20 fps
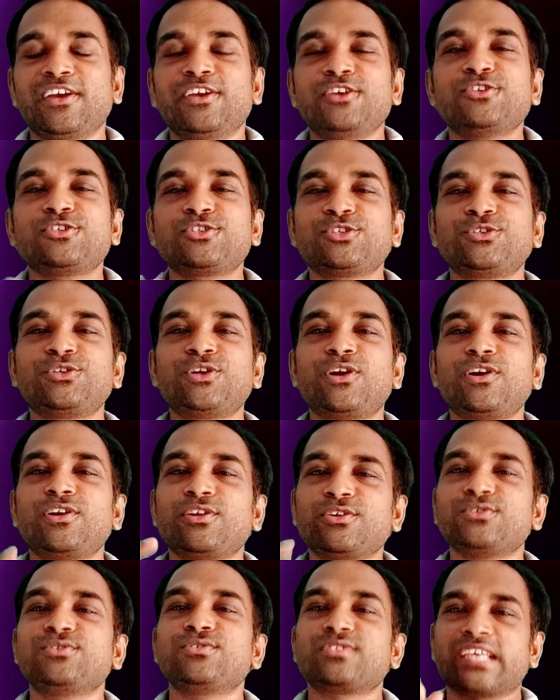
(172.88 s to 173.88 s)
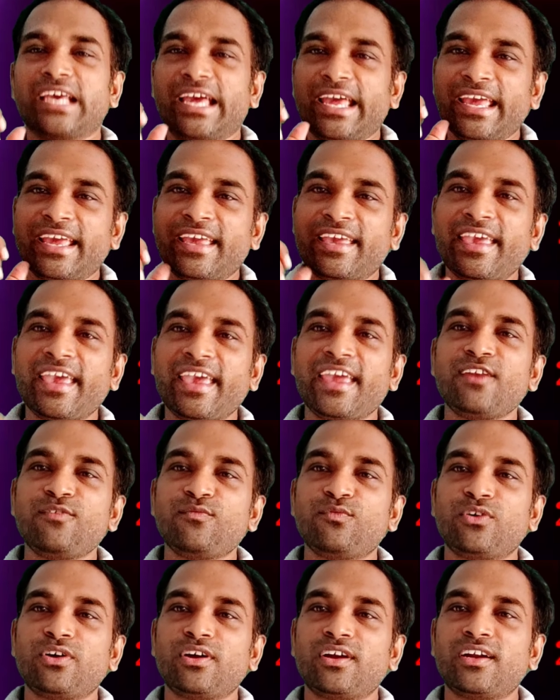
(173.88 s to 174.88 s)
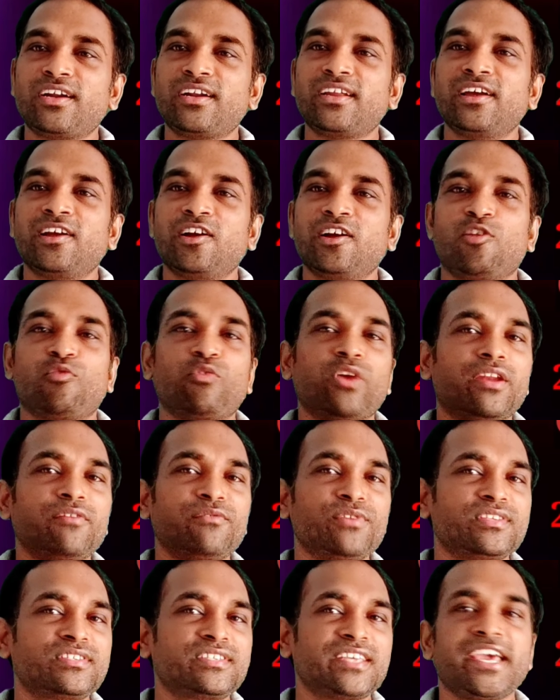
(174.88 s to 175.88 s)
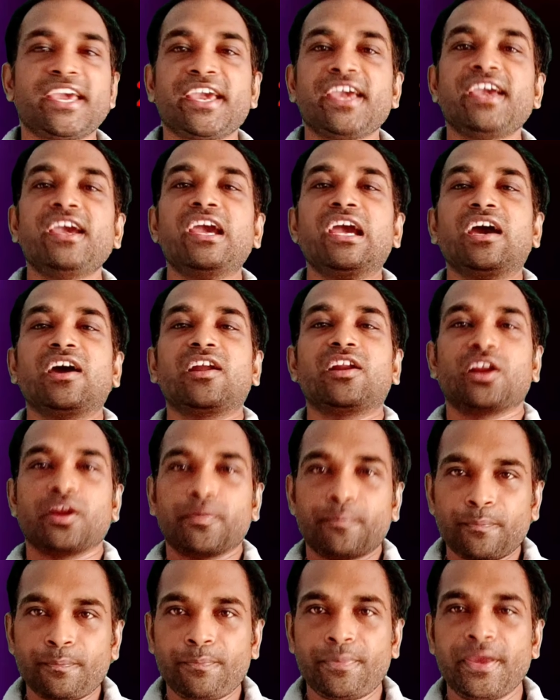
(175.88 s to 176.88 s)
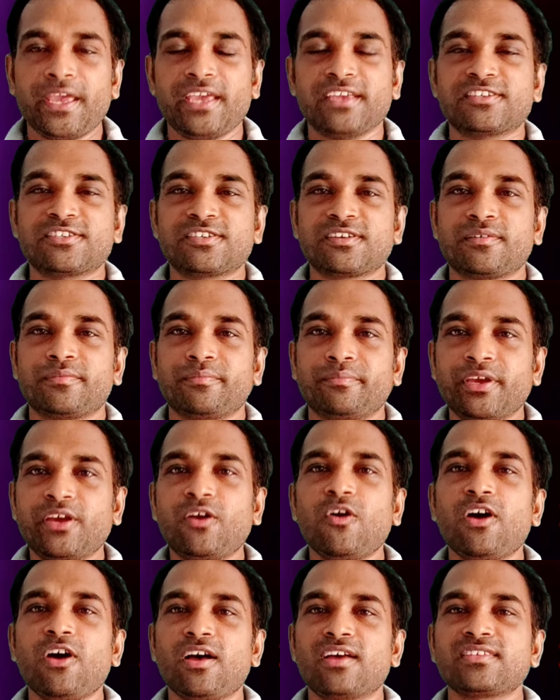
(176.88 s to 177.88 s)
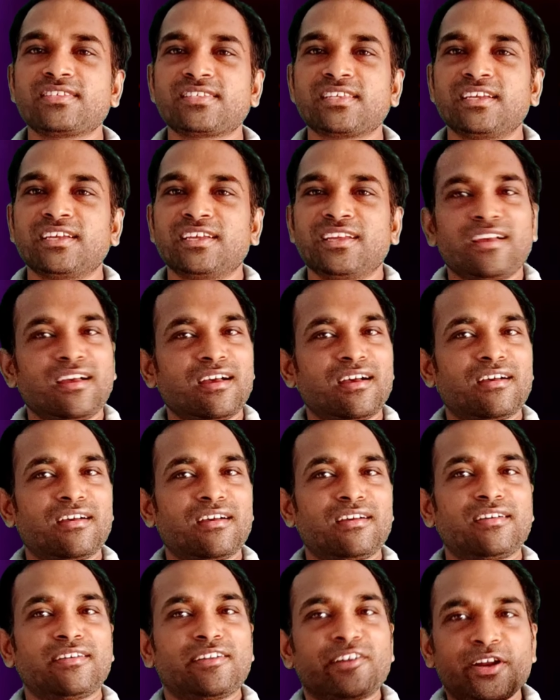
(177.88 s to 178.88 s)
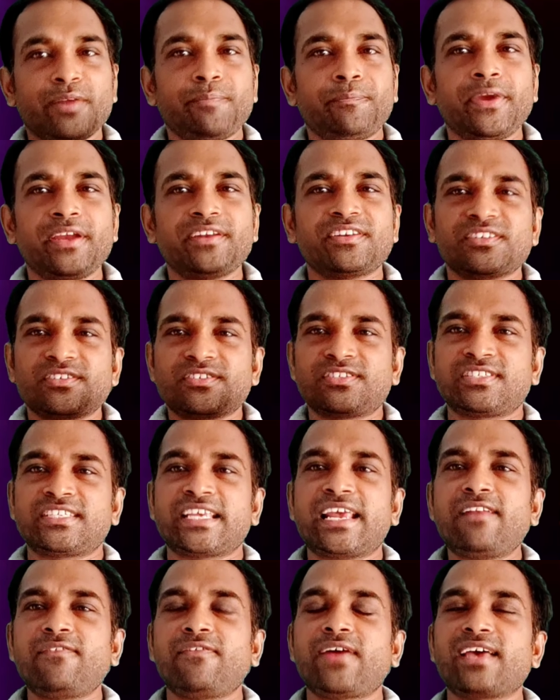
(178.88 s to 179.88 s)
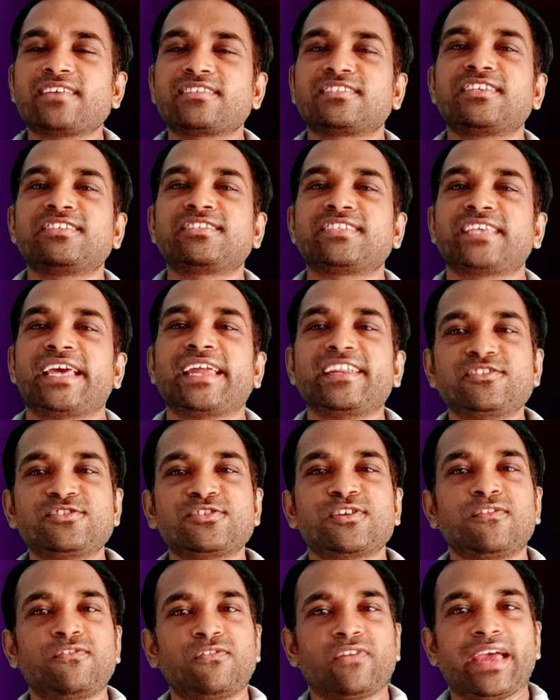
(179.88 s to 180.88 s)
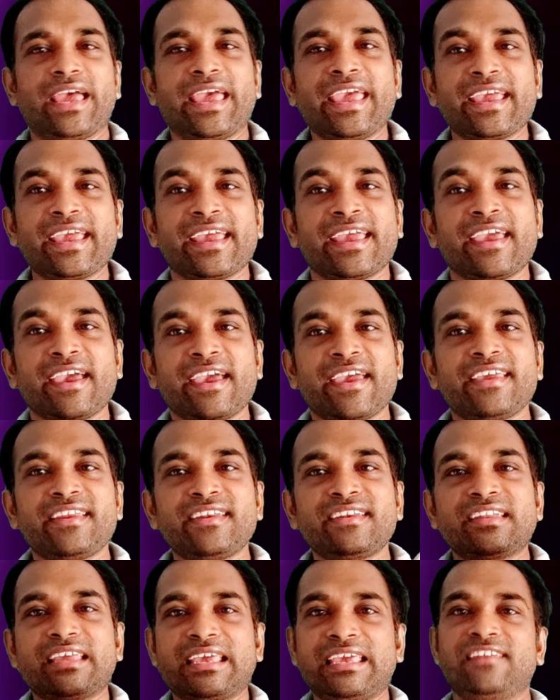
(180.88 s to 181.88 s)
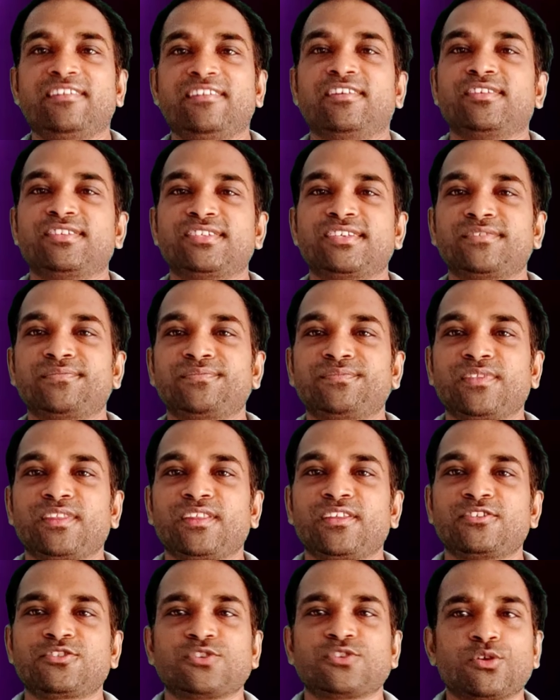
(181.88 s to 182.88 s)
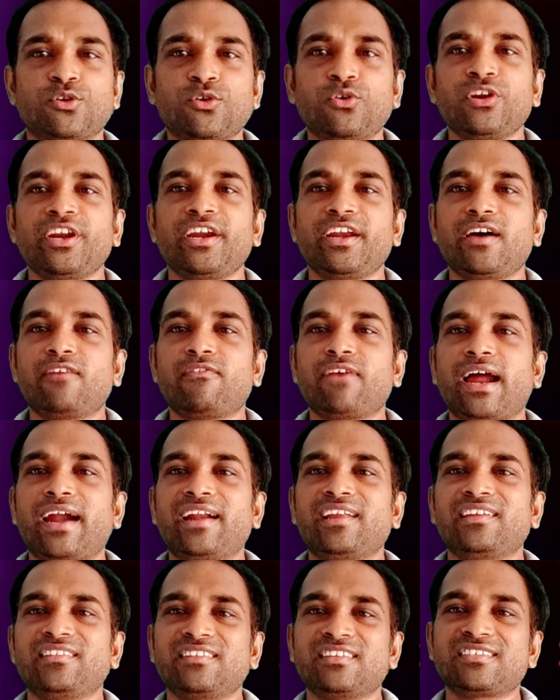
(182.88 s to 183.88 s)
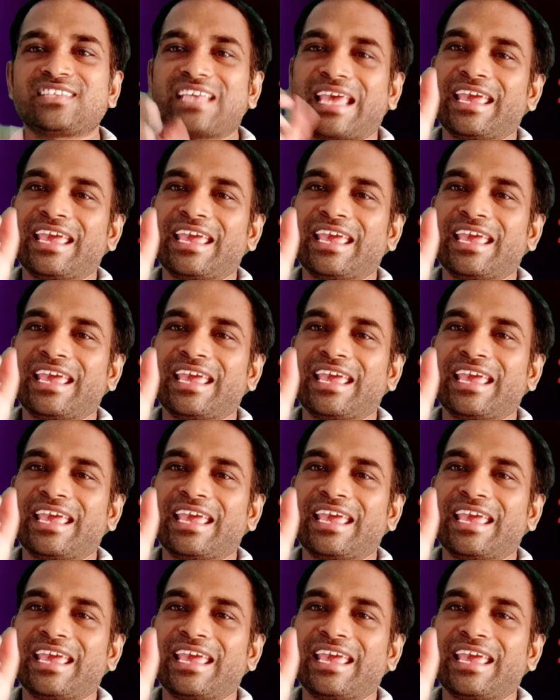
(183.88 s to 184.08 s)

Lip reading: You should not use again word when we say repeat, because repeat itself has the sense of again in it. So no need of adding this